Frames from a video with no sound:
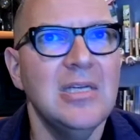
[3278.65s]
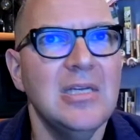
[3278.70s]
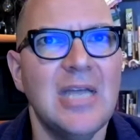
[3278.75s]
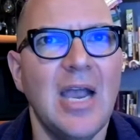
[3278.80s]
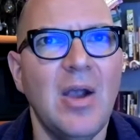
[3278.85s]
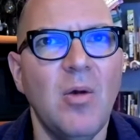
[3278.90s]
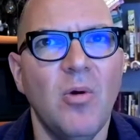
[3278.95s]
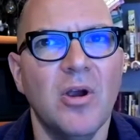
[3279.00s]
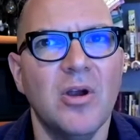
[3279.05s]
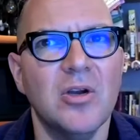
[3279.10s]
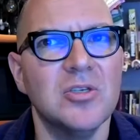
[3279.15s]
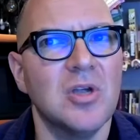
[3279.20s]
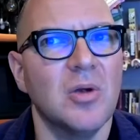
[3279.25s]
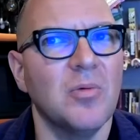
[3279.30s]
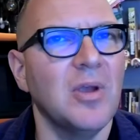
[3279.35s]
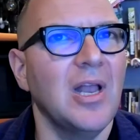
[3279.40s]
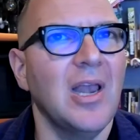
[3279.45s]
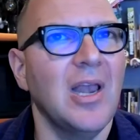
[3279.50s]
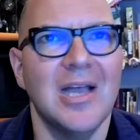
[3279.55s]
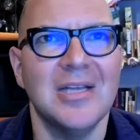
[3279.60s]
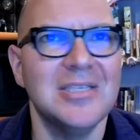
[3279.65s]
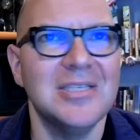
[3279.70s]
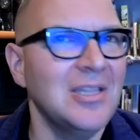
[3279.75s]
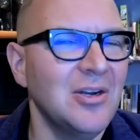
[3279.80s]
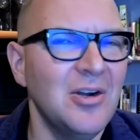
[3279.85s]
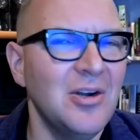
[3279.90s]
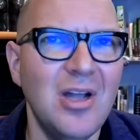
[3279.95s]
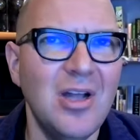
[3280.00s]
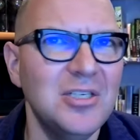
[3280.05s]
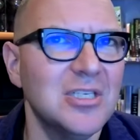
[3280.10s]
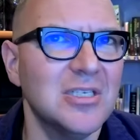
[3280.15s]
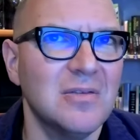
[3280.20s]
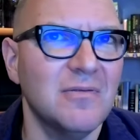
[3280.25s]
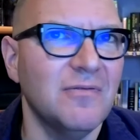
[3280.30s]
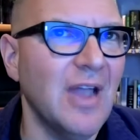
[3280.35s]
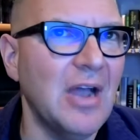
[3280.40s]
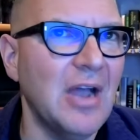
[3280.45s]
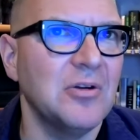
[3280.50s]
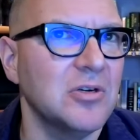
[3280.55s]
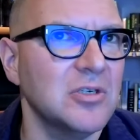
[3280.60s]
Tech workers are realizing they're not just
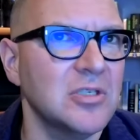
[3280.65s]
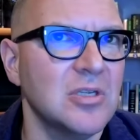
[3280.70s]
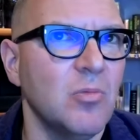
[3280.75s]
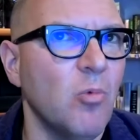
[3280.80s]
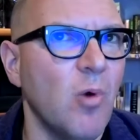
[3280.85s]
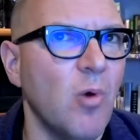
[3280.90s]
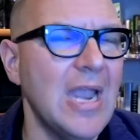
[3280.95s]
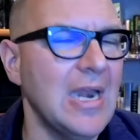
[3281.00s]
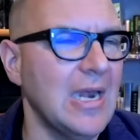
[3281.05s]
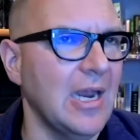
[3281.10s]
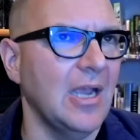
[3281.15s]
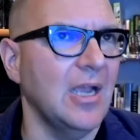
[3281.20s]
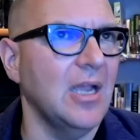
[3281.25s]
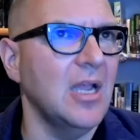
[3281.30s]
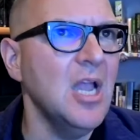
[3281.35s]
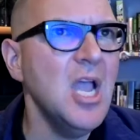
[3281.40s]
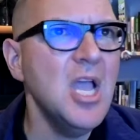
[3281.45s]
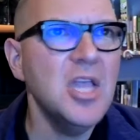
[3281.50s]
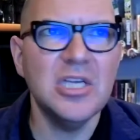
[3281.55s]
founders in waiting.